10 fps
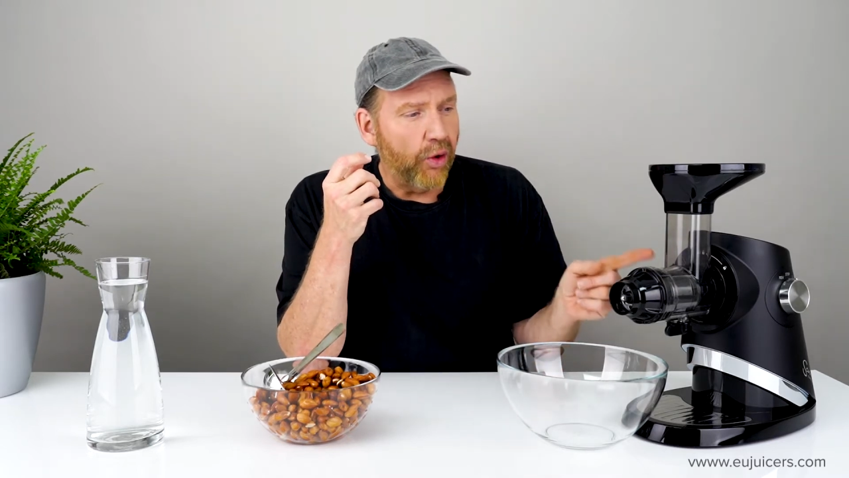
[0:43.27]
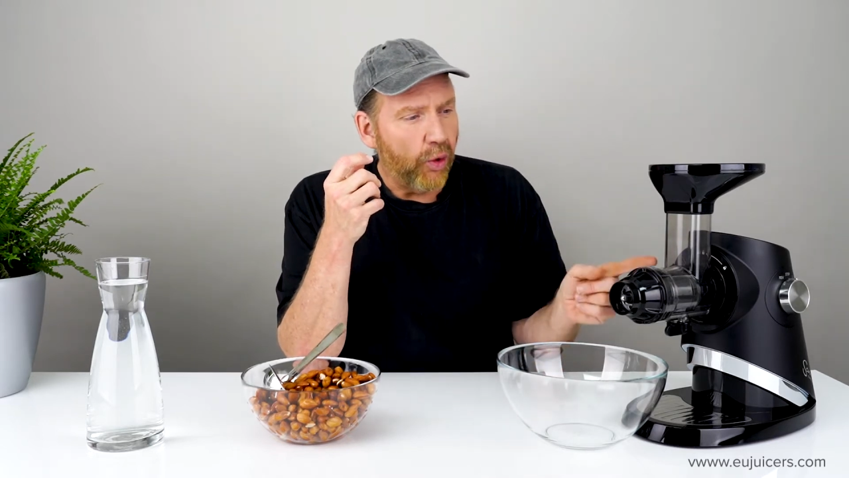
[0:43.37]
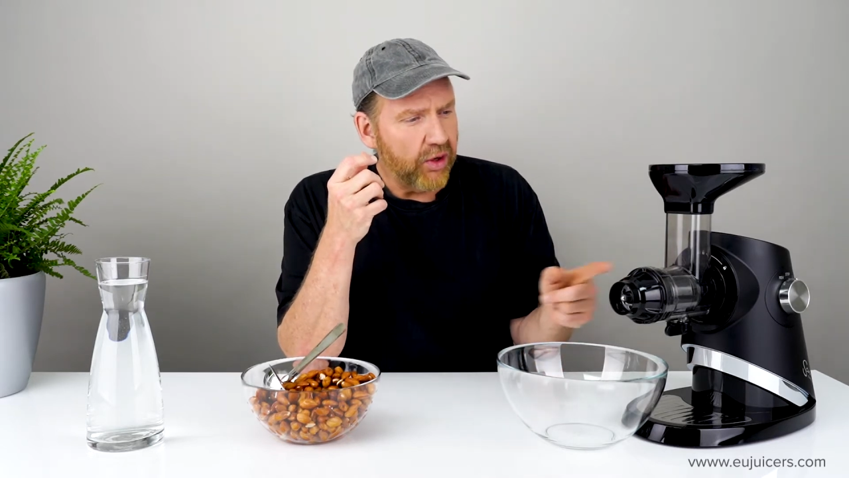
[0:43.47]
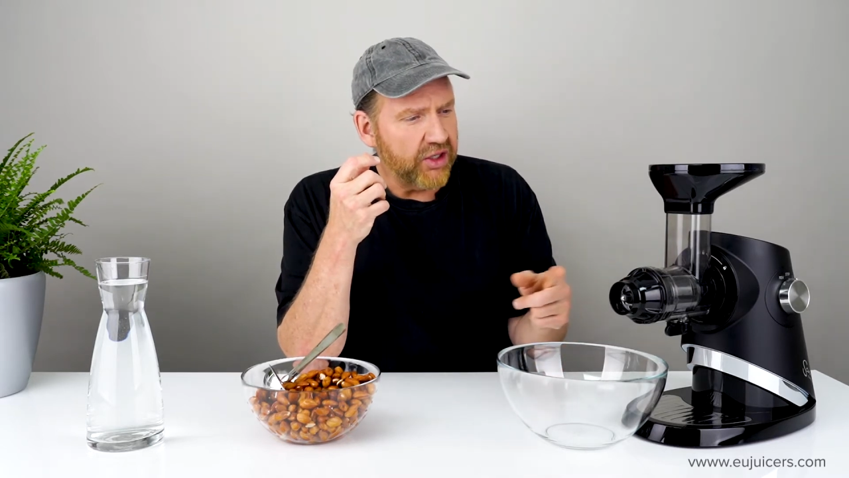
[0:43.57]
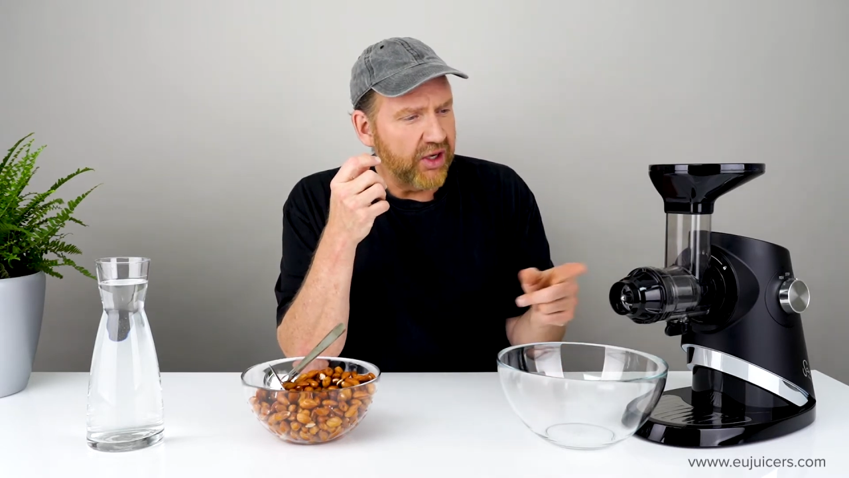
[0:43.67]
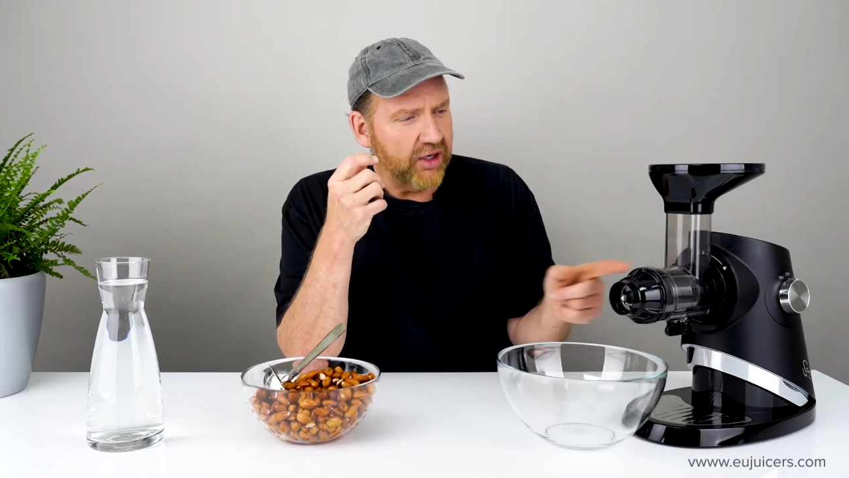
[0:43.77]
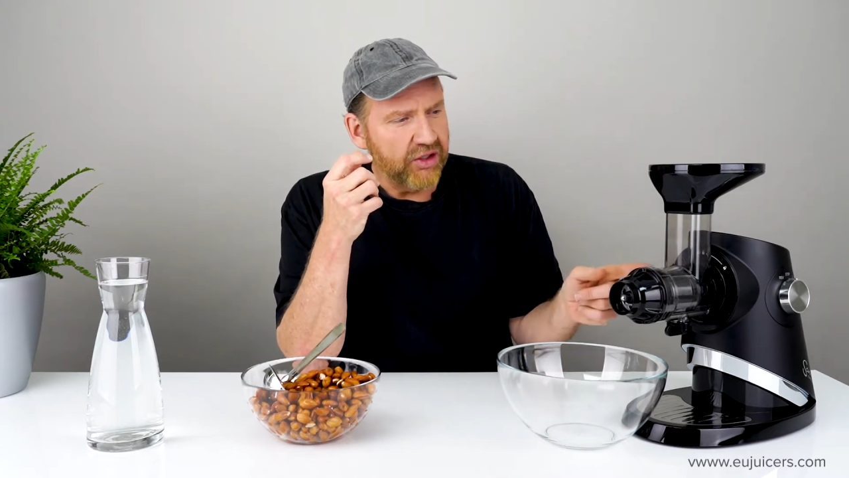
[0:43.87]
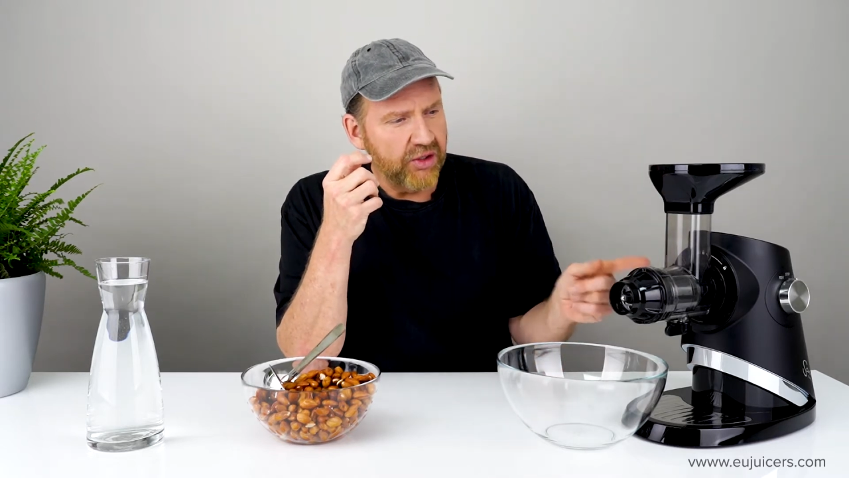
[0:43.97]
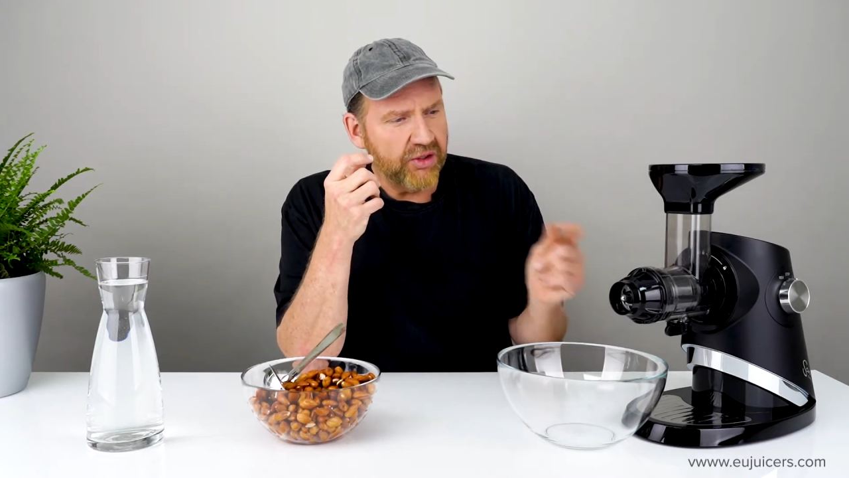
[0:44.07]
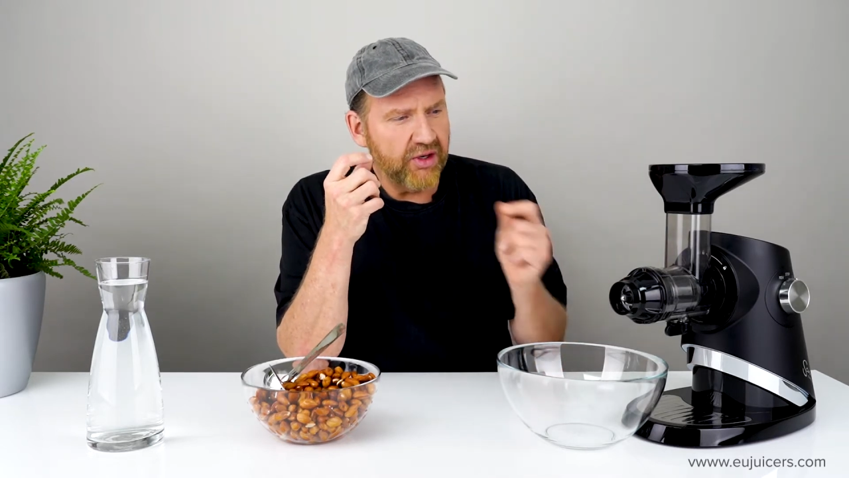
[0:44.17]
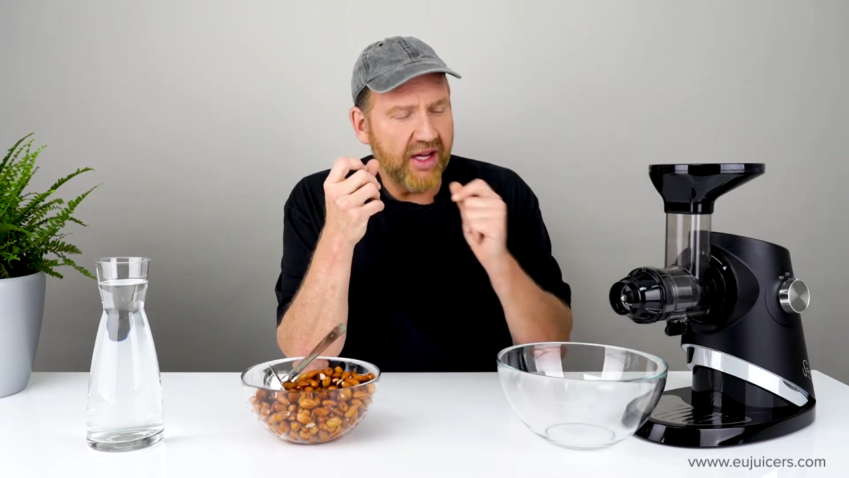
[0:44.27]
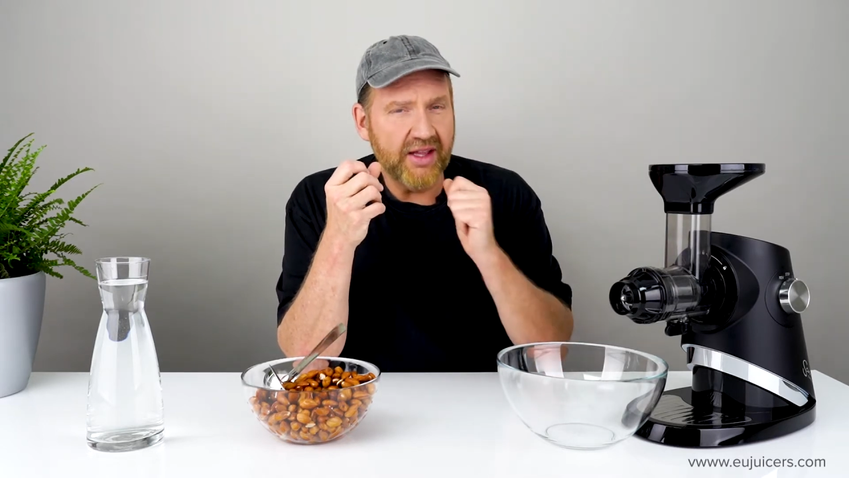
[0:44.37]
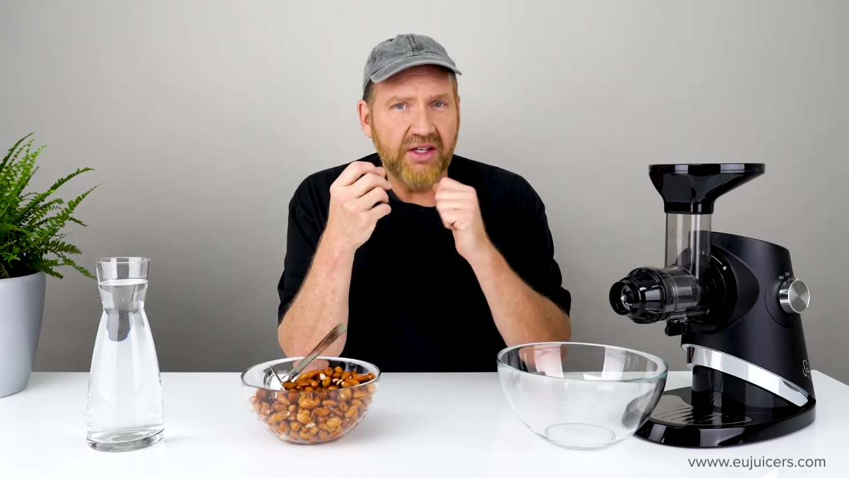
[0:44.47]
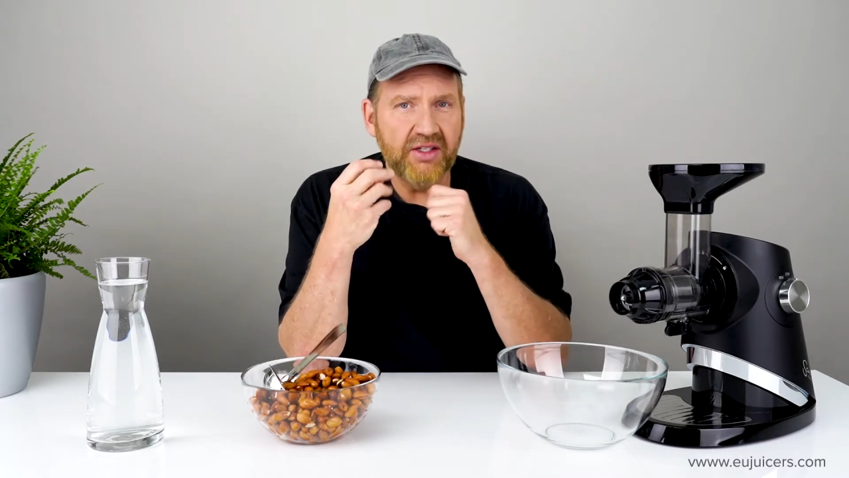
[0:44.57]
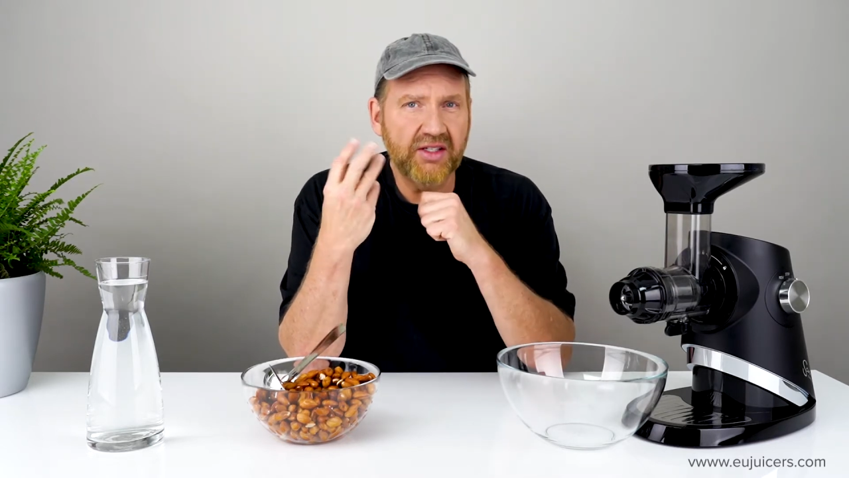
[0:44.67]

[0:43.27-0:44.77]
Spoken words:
horizontal juicer like this